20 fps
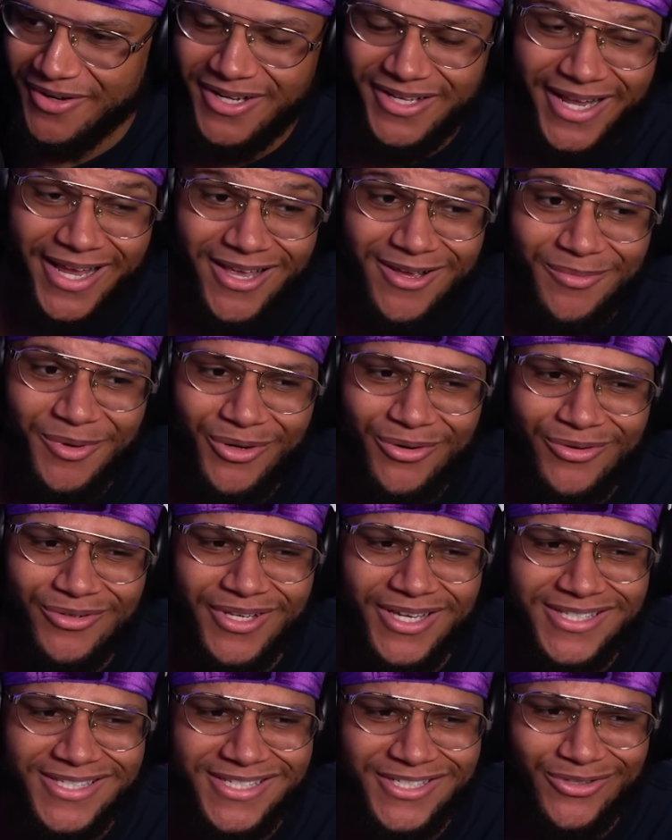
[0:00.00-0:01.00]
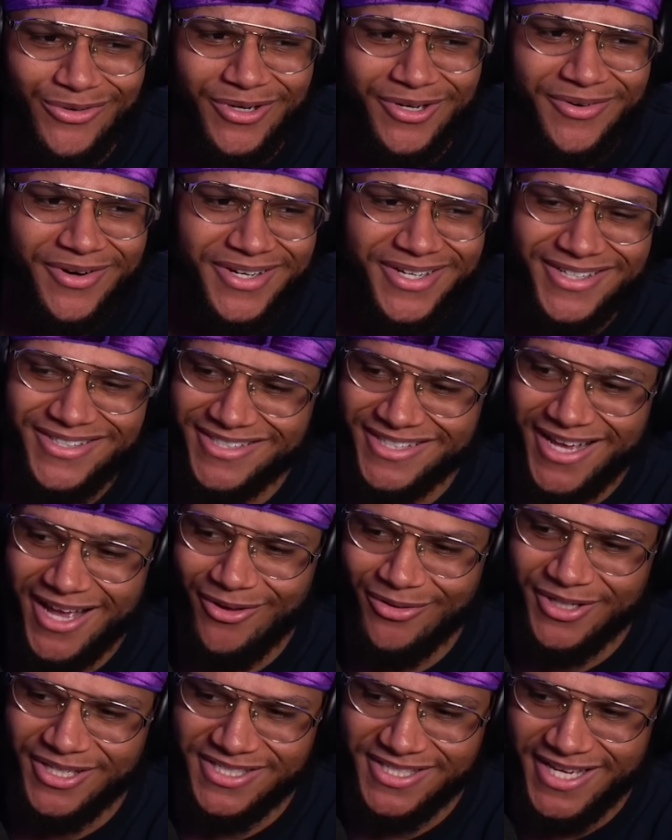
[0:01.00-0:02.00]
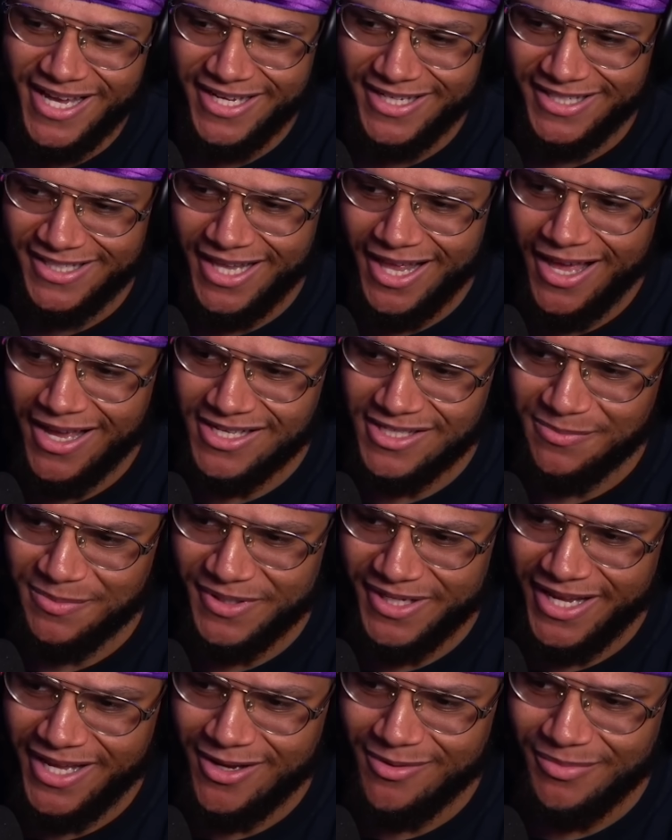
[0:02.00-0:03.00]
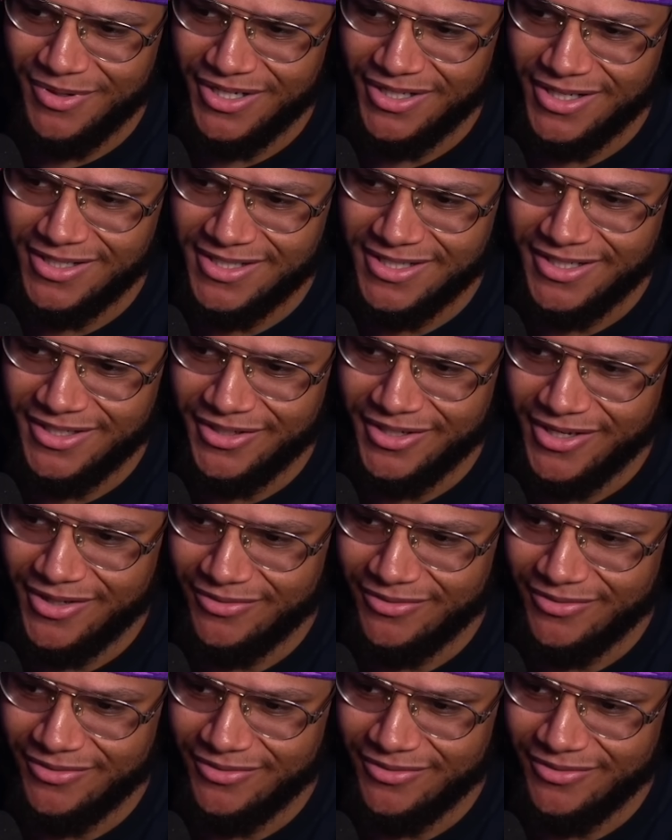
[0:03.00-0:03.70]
Damn, hold on. Y'all see Shorty right there? I don't think she got any lines, but damn, bro. Y'all seen her though?